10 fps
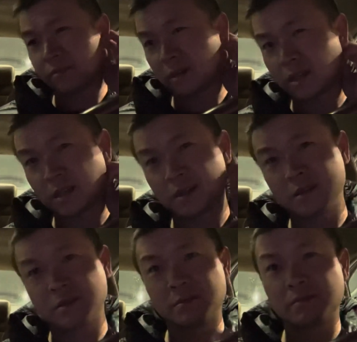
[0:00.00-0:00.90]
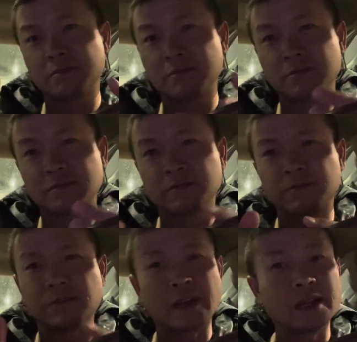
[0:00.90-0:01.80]
Um,
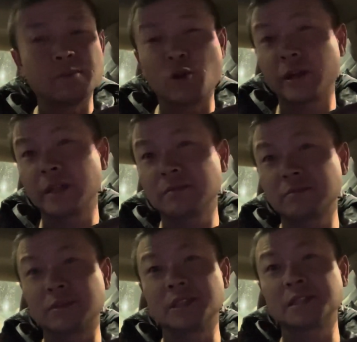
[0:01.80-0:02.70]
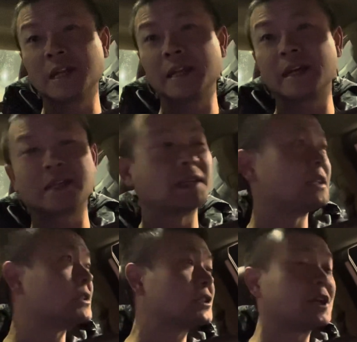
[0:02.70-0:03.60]
Friday morning, Thursday night, I guess.